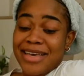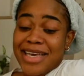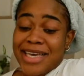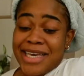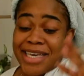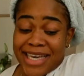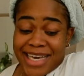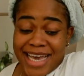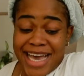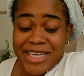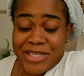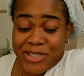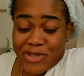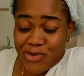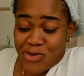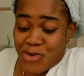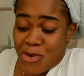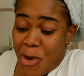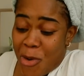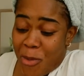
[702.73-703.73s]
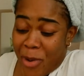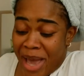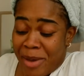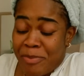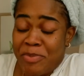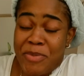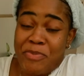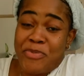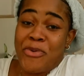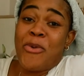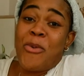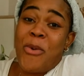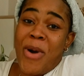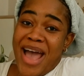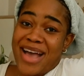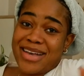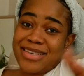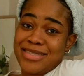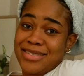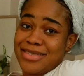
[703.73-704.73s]
In case you know why people
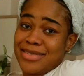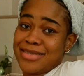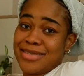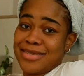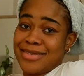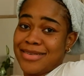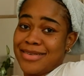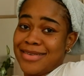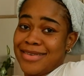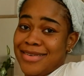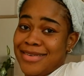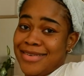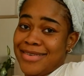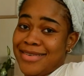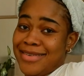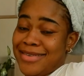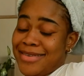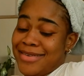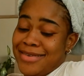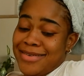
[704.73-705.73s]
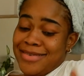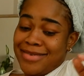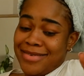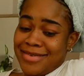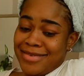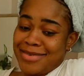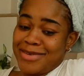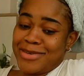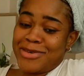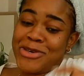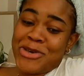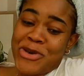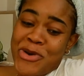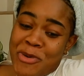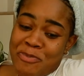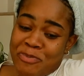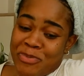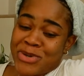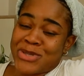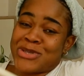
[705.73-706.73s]
wax,
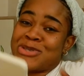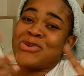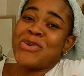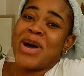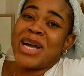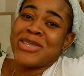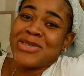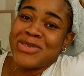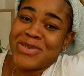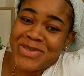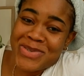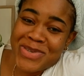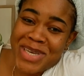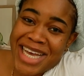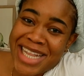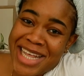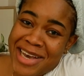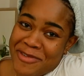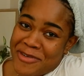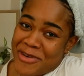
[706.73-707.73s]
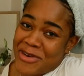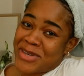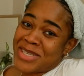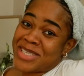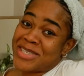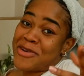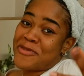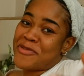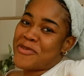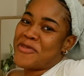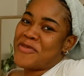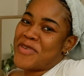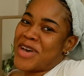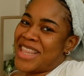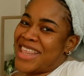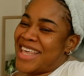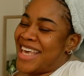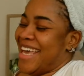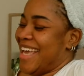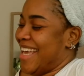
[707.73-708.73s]
you put two and two together for yourself over
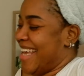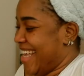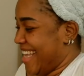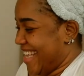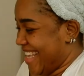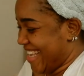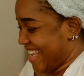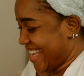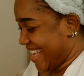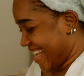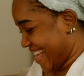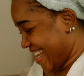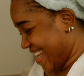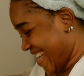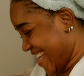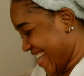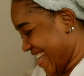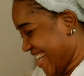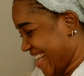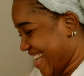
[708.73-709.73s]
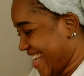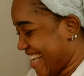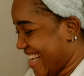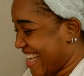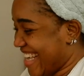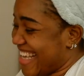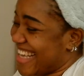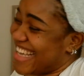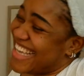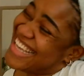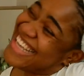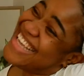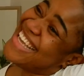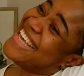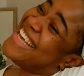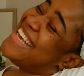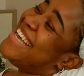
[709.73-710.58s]
there.